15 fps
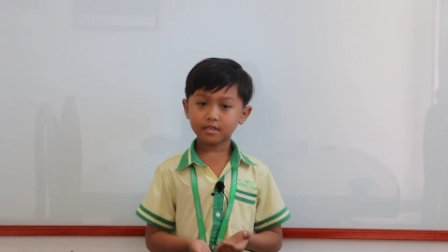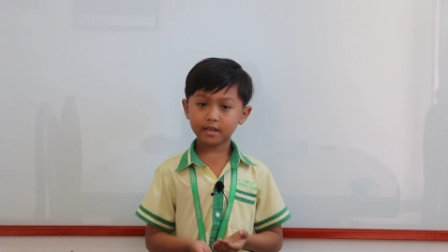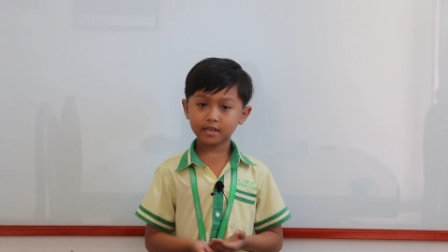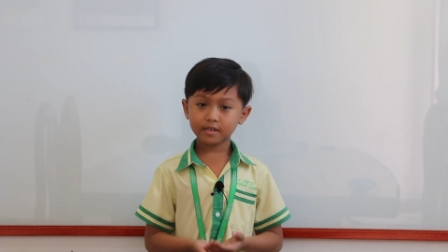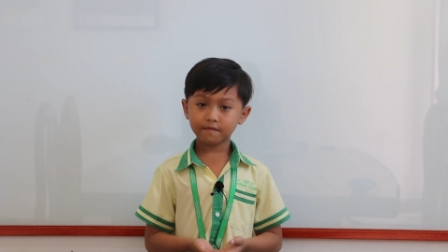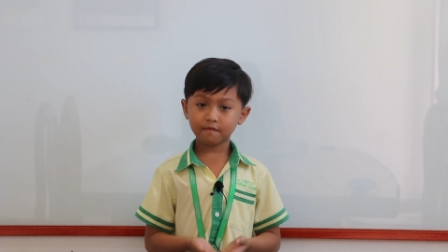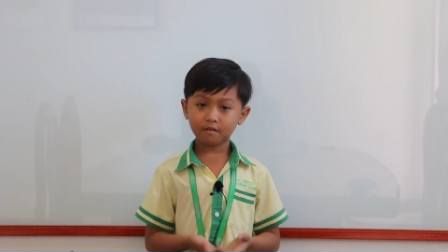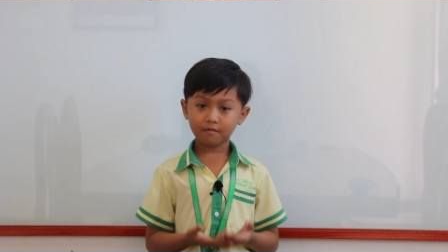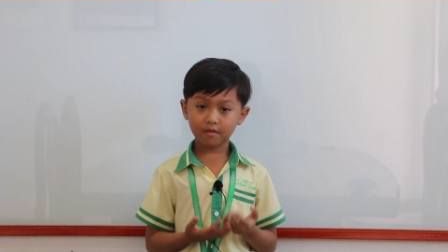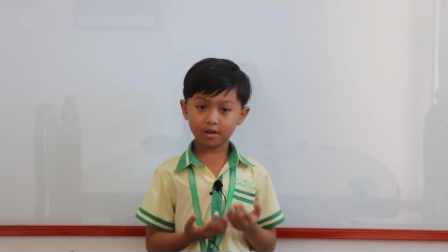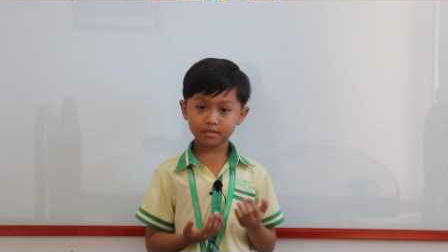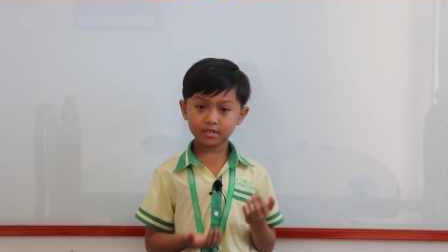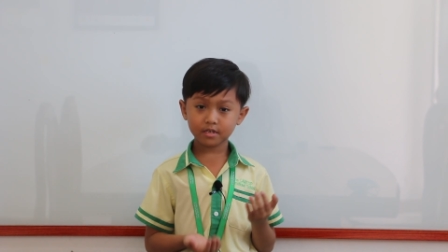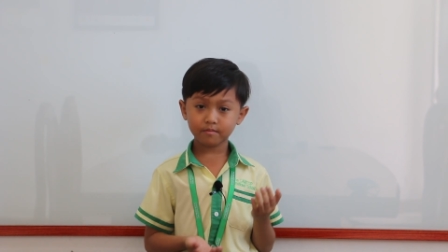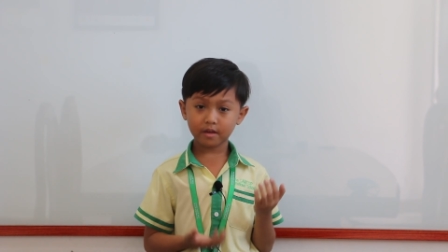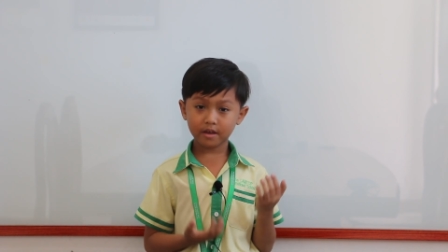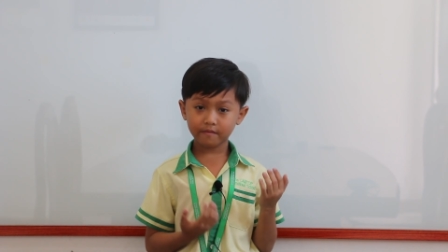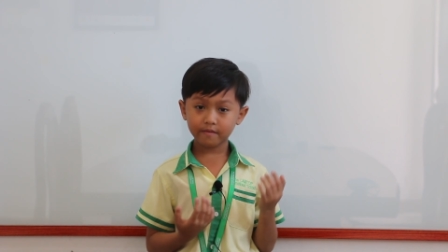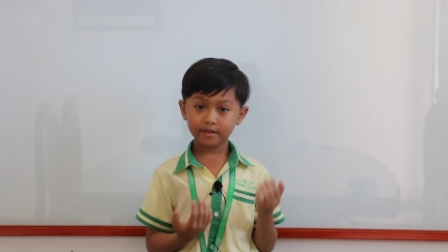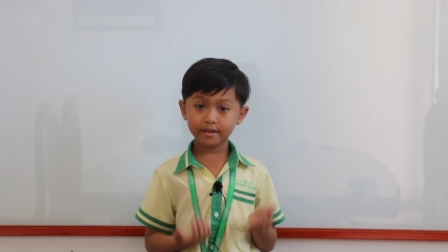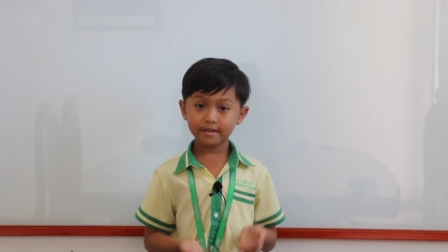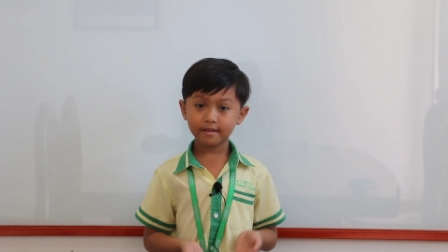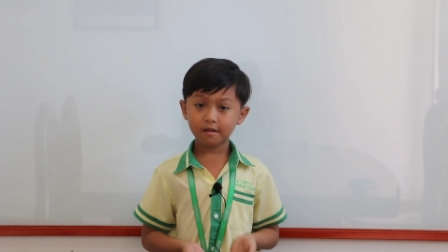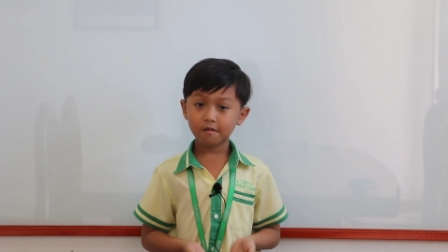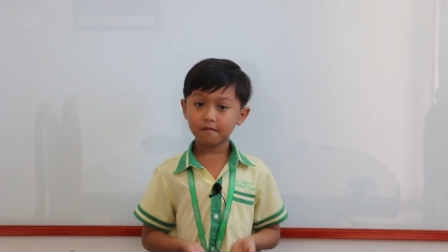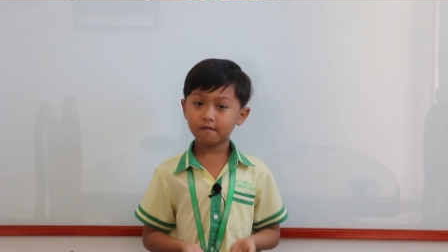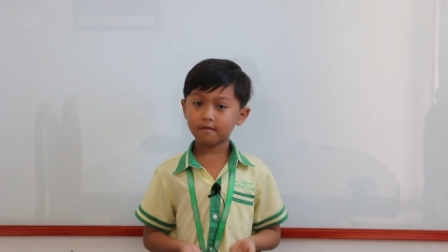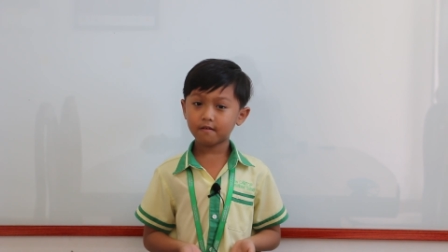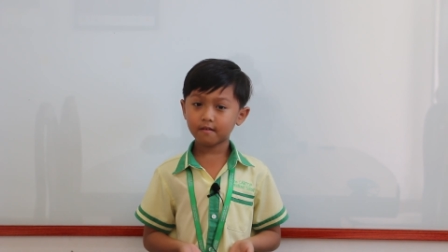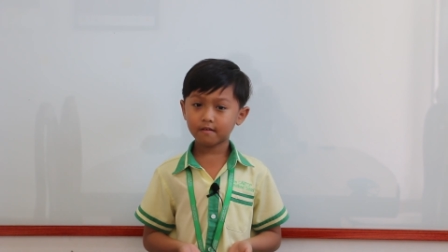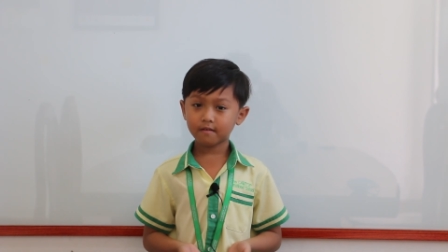Thanks for watching my video.